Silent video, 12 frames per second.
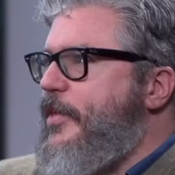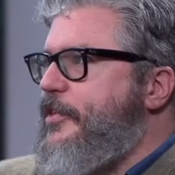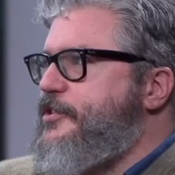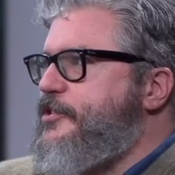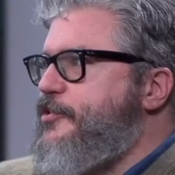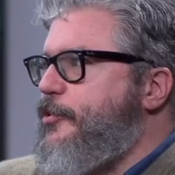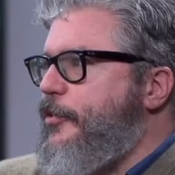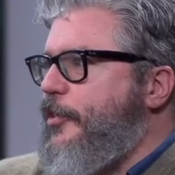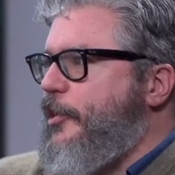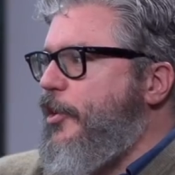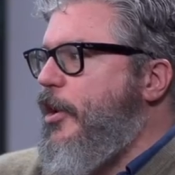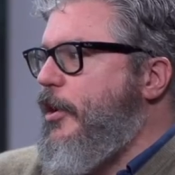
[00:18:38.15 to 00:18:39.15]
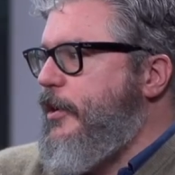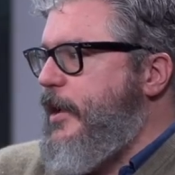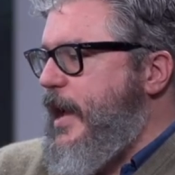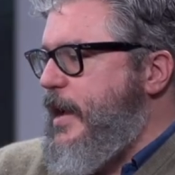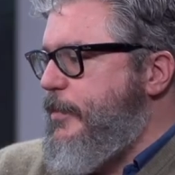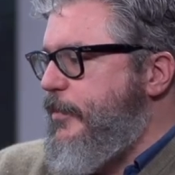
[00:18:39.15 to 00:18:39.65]
this is sort of the long
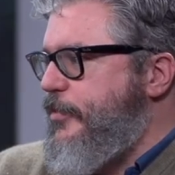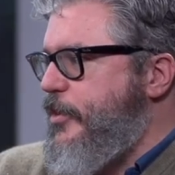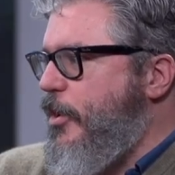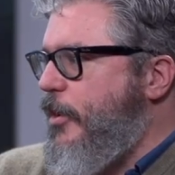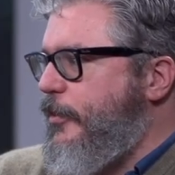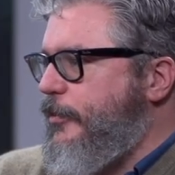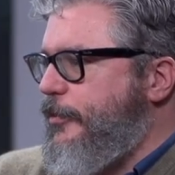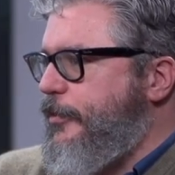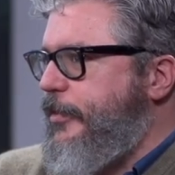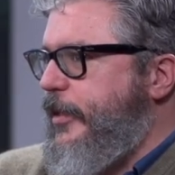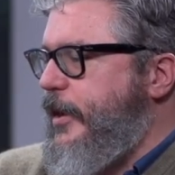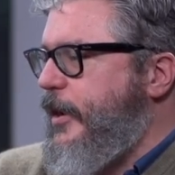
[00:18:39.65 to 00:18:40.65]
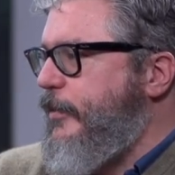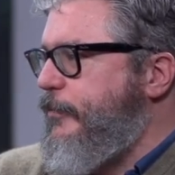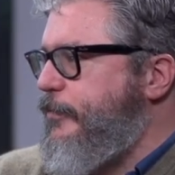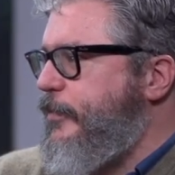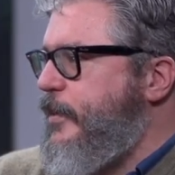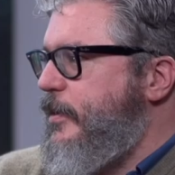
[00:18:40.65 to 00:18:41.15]
game of the Arnold thing
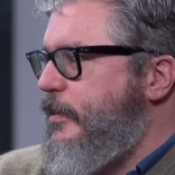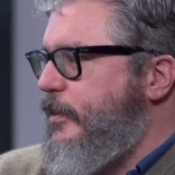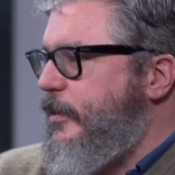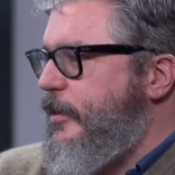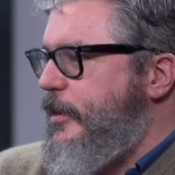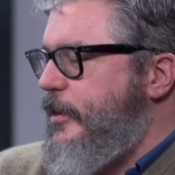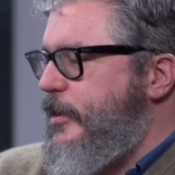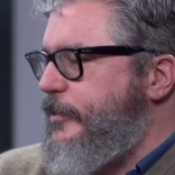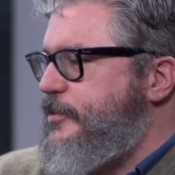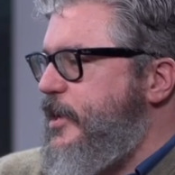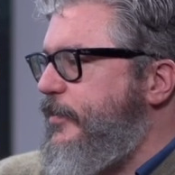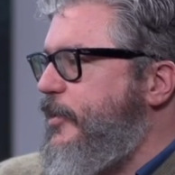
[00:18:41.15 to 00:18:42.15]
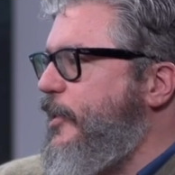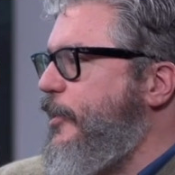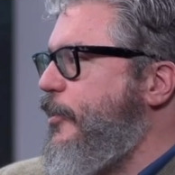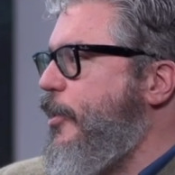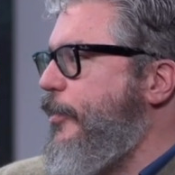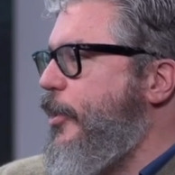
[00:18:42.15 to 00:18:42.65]
of instead of
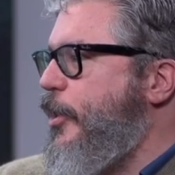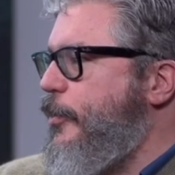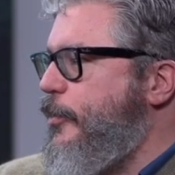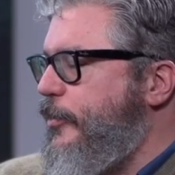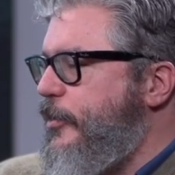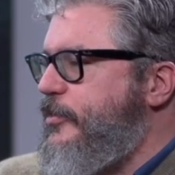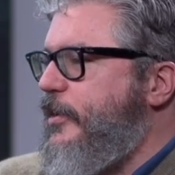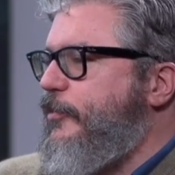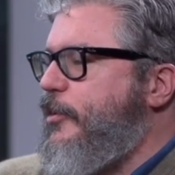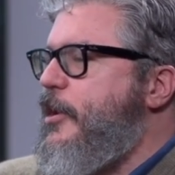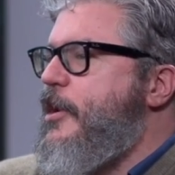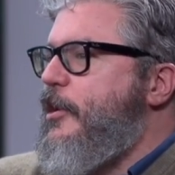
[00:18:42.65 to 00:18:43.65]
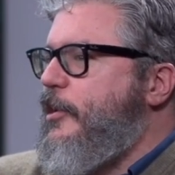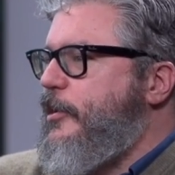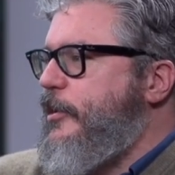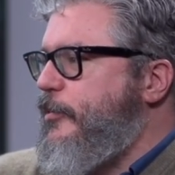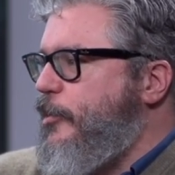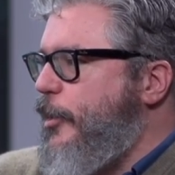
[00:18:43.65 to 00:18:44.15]
killing all the instead of
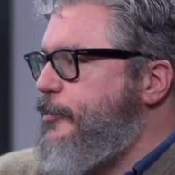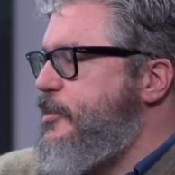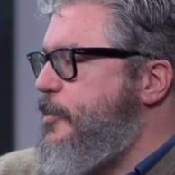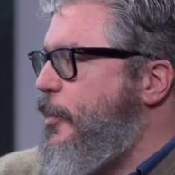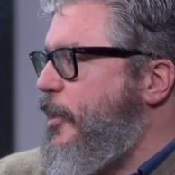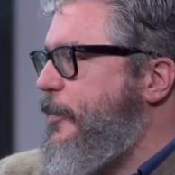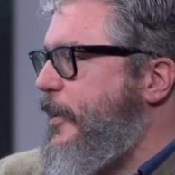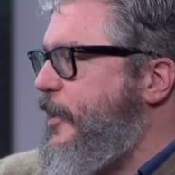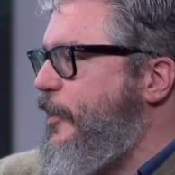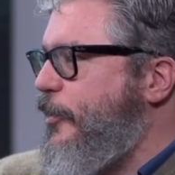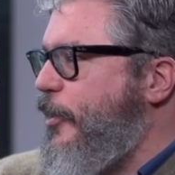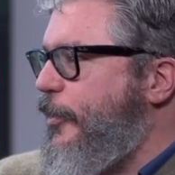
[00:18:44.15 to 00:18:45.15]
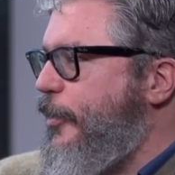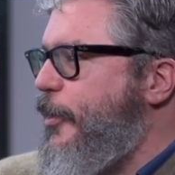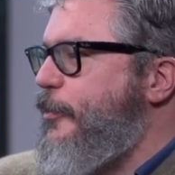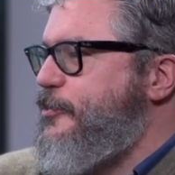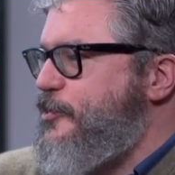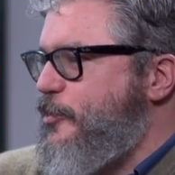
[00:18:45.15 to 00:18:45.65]
closing the park by killing all the
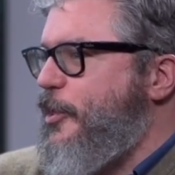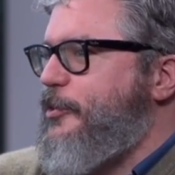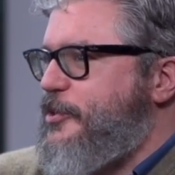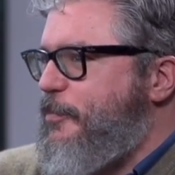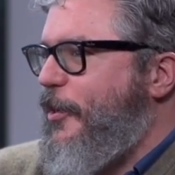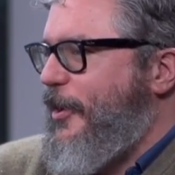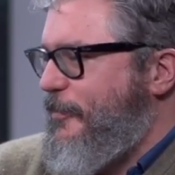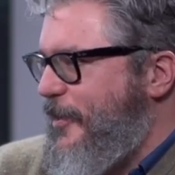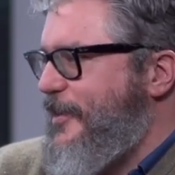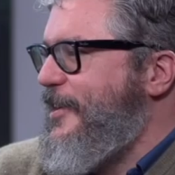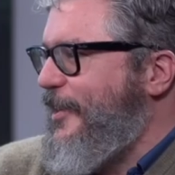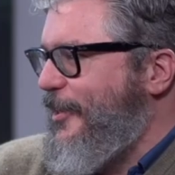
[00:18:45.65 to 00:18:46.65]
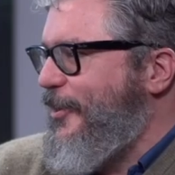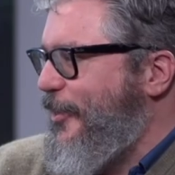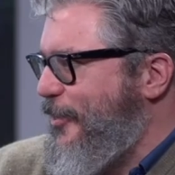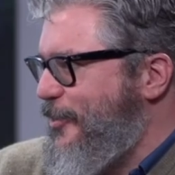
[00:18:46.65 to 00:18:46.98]
hosts, you close the park by killing all the